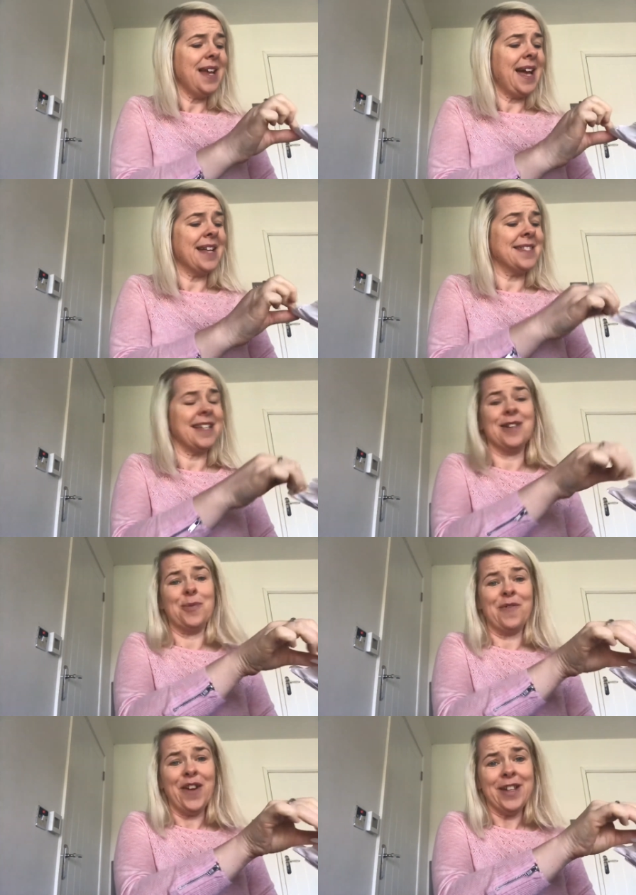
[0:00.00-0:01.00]
and then
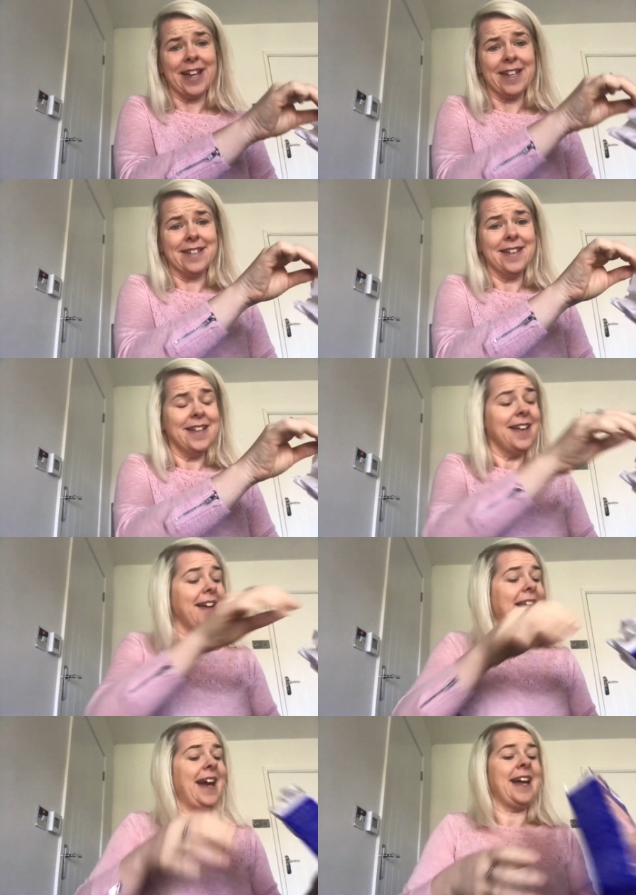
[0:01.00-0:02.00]
it'll be fine again.
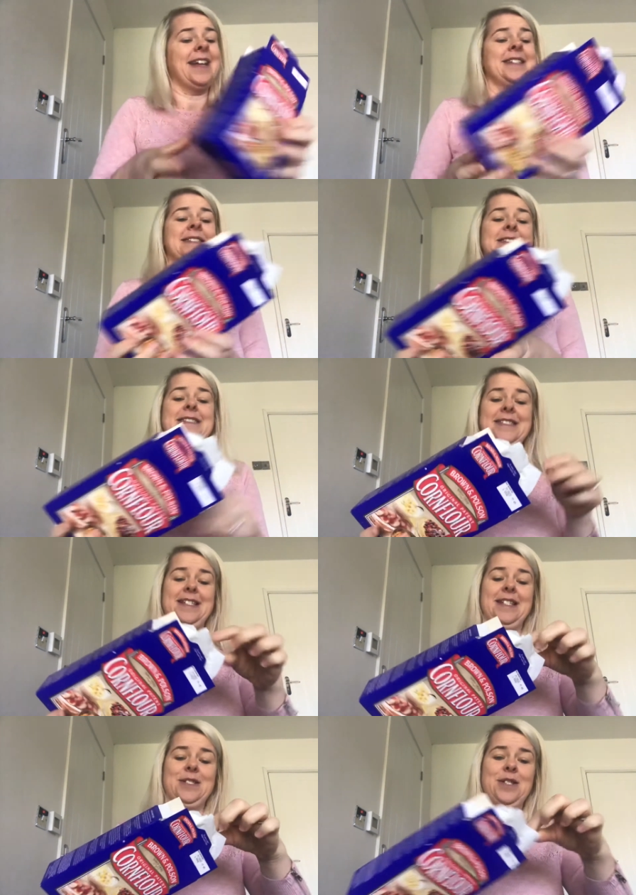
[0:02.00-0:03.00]
And
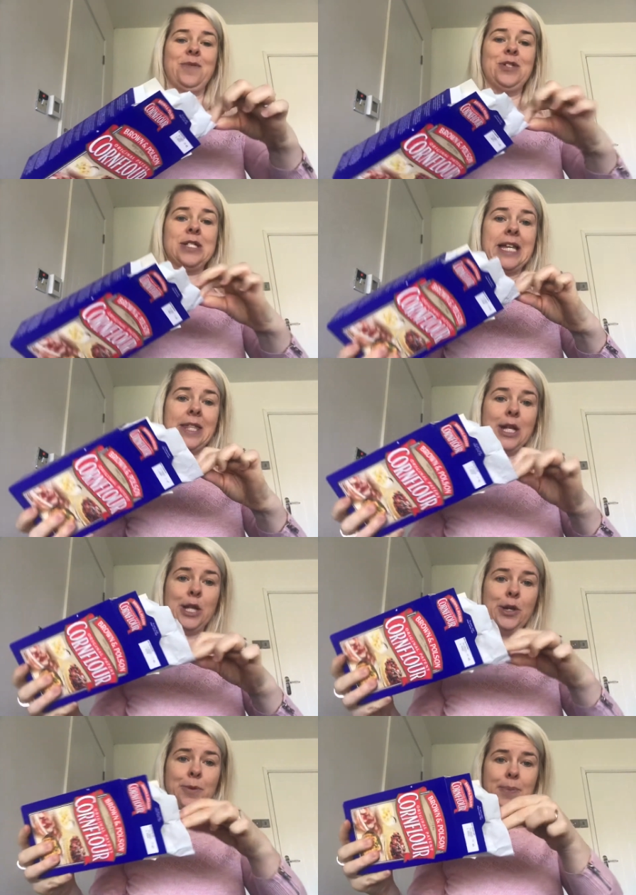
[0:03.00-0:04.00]
so we just get the
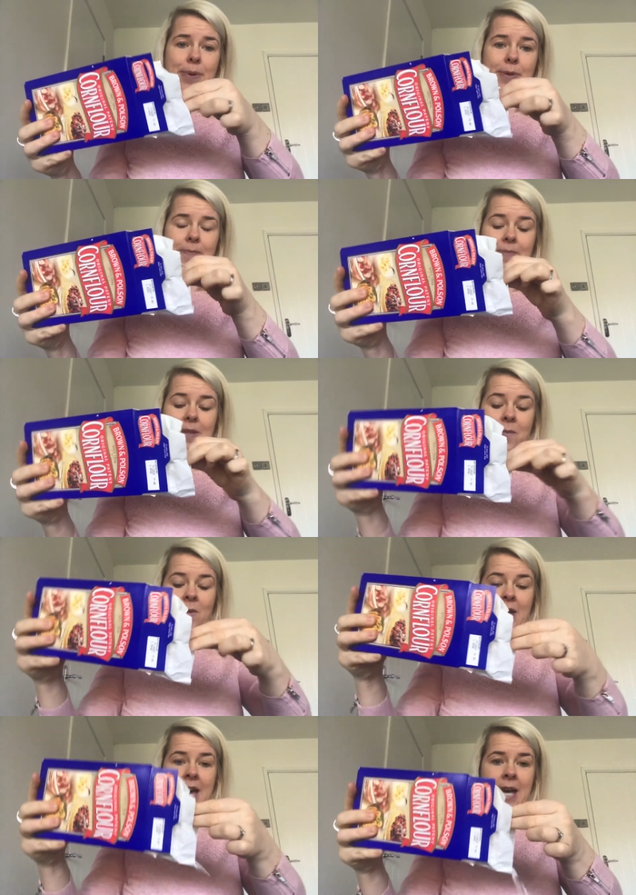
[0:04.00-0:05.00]
gloop and
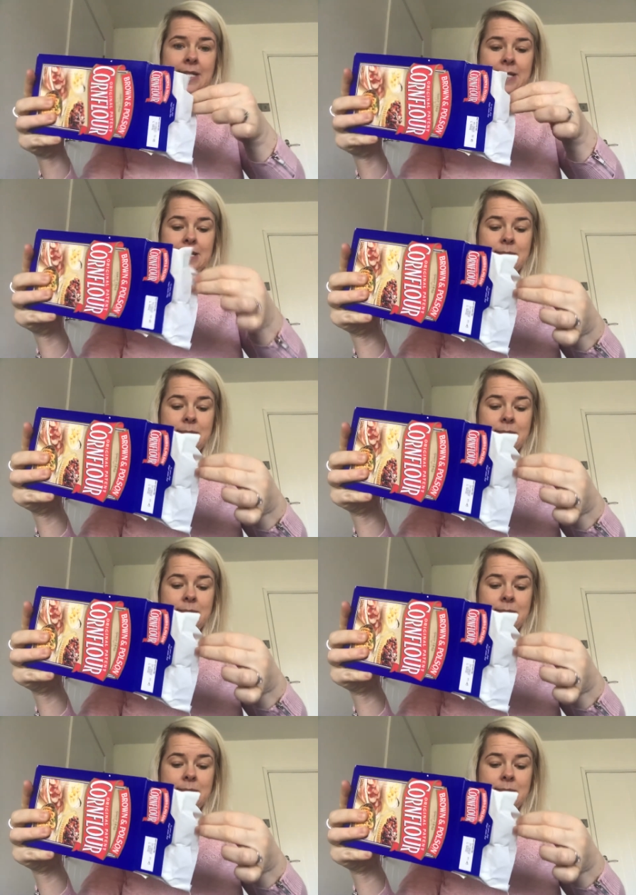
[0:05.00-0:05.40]
we add as